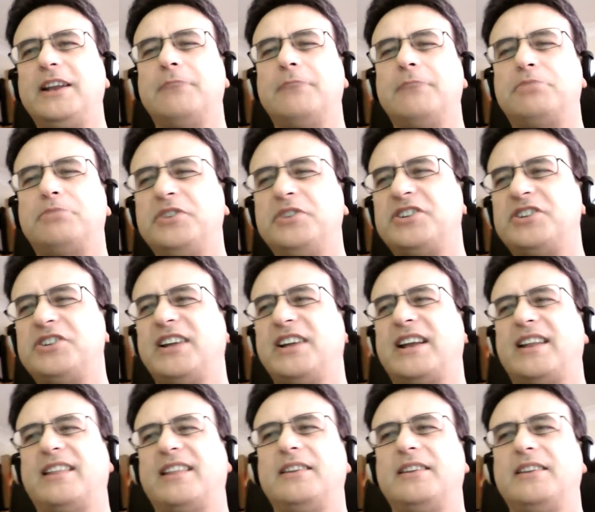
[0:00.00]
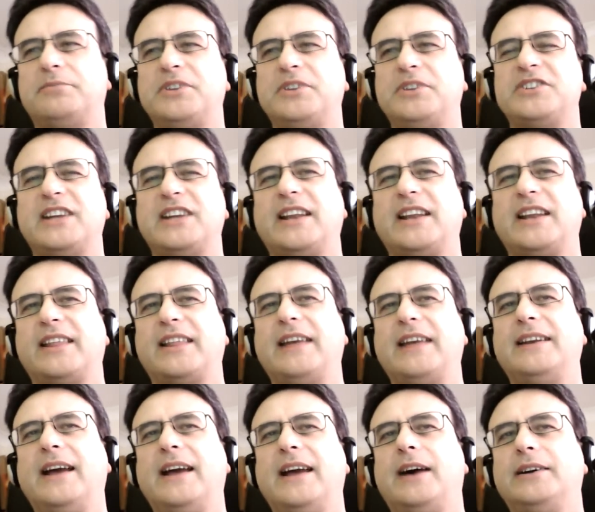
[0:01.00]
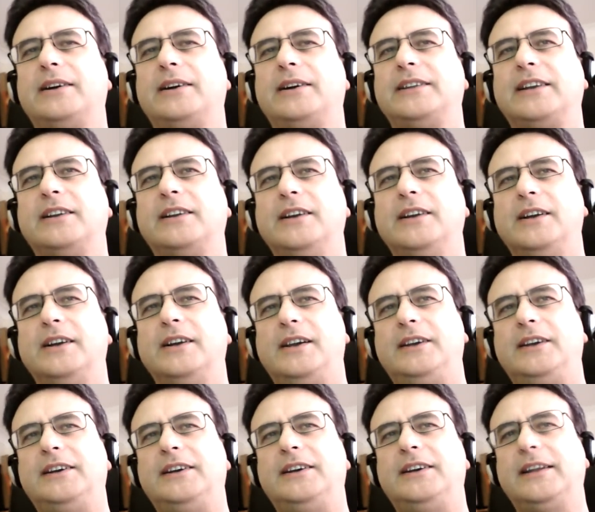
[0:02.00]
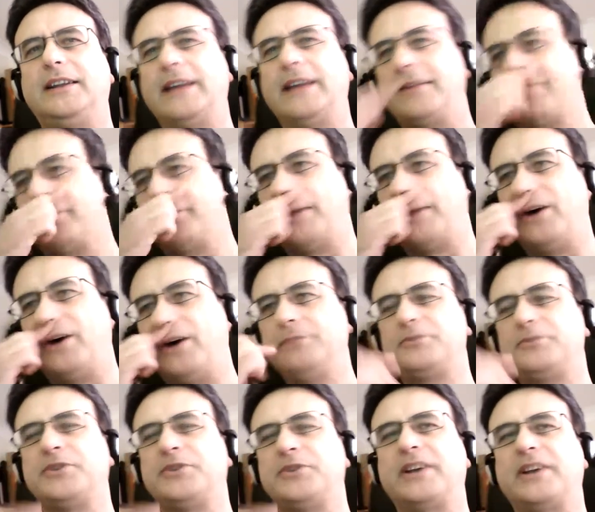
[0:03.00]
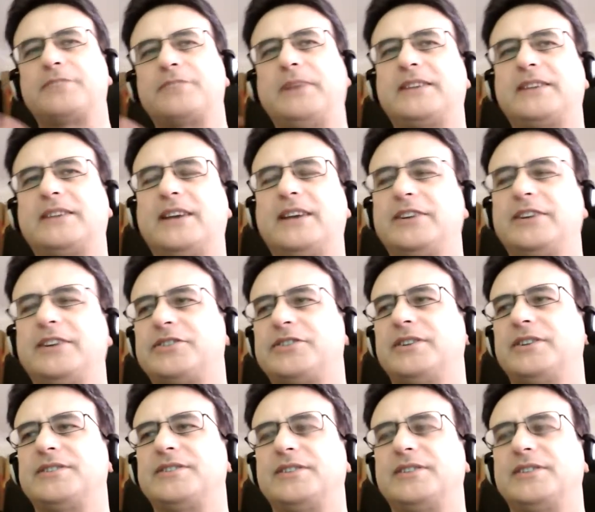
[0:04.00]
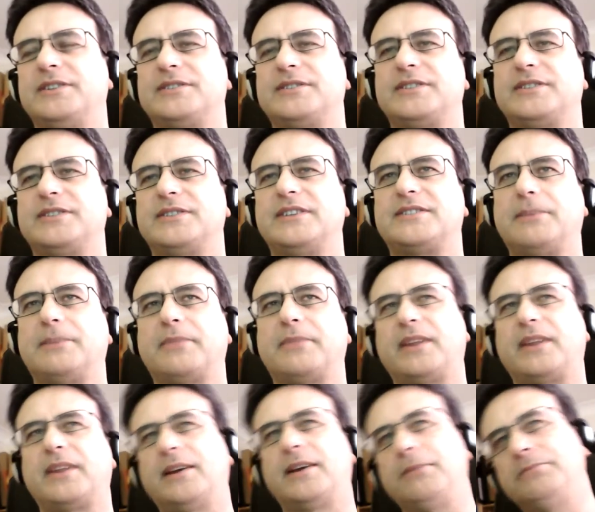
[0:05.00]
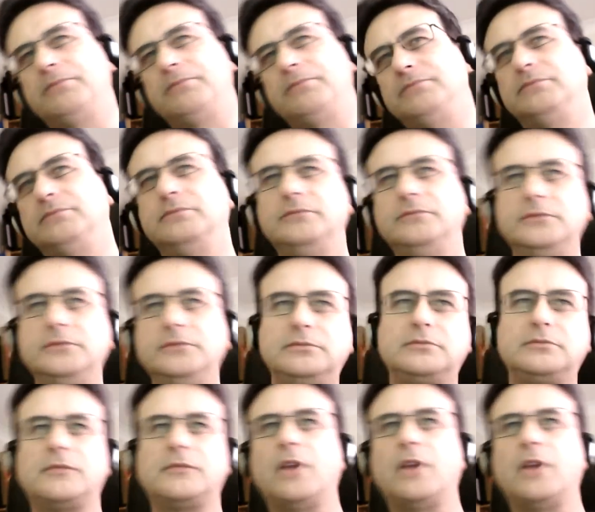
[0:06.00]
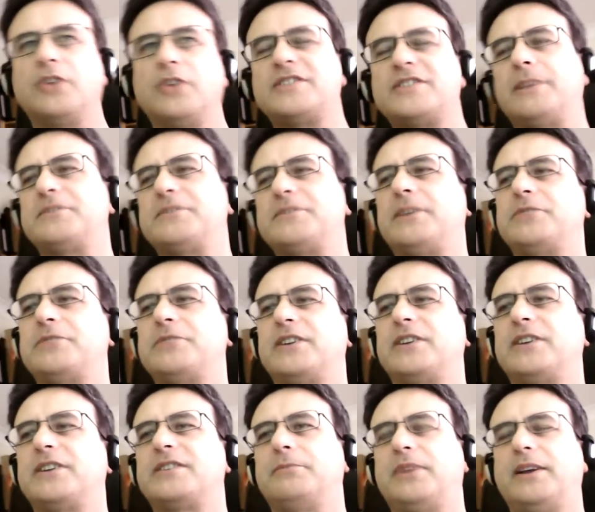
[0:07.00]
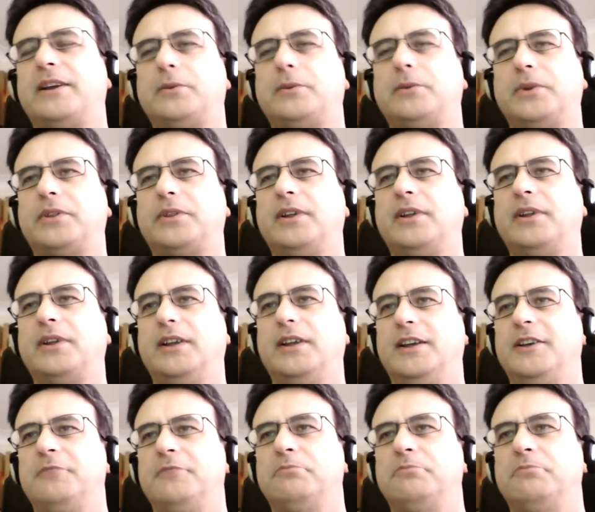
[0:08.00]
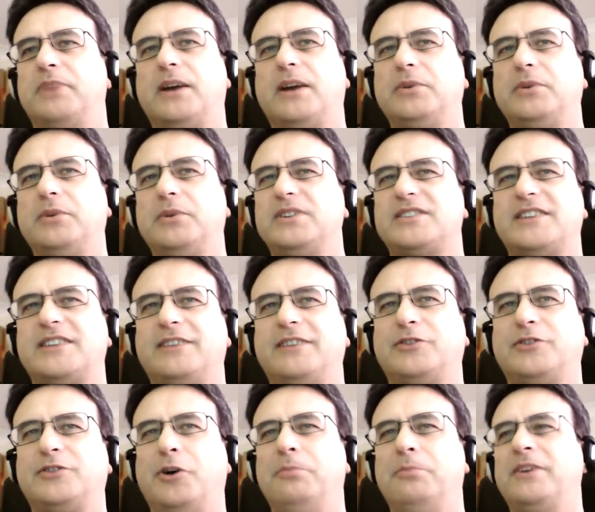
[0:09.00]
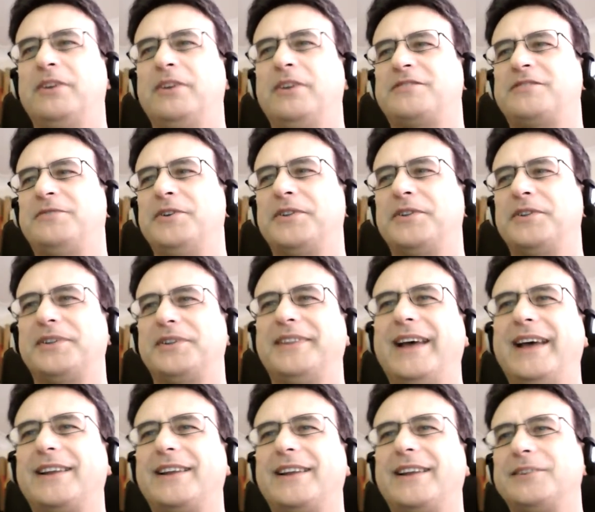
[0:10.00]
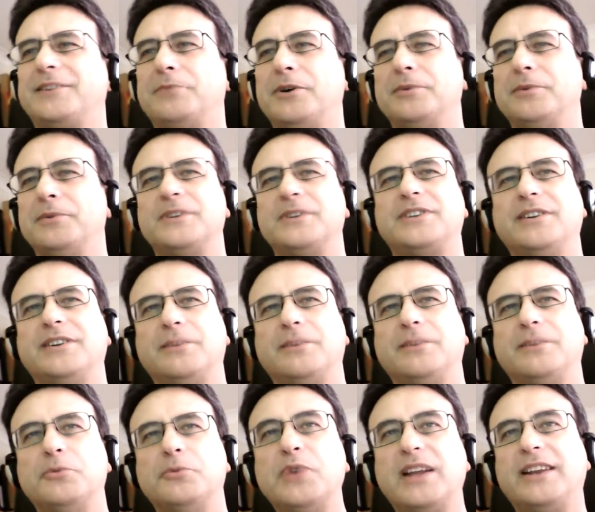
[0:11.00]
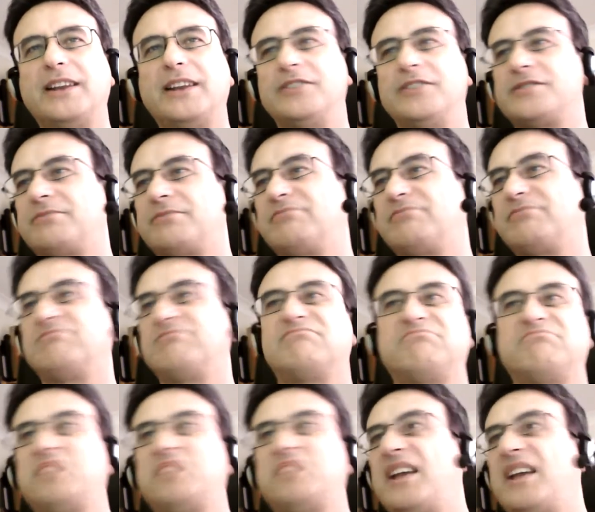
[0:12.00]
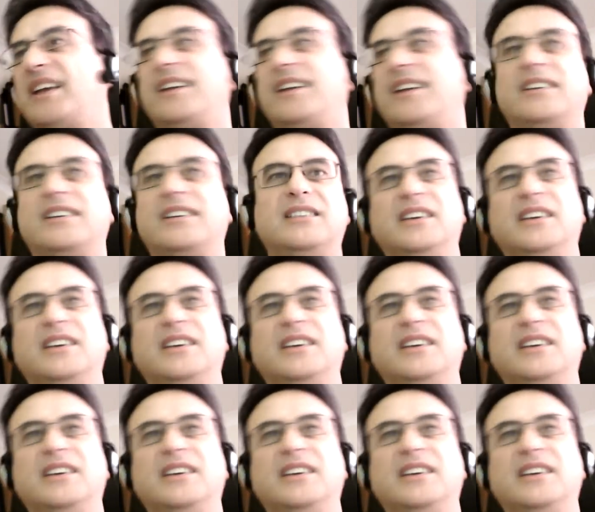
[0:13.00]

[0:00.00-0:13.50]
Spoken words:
appreciating that now. And then from hope to expectation is something I'm on some subjects I'm playing with. But I wouldn't say I've gone much further than that at the moment. I'm really just playing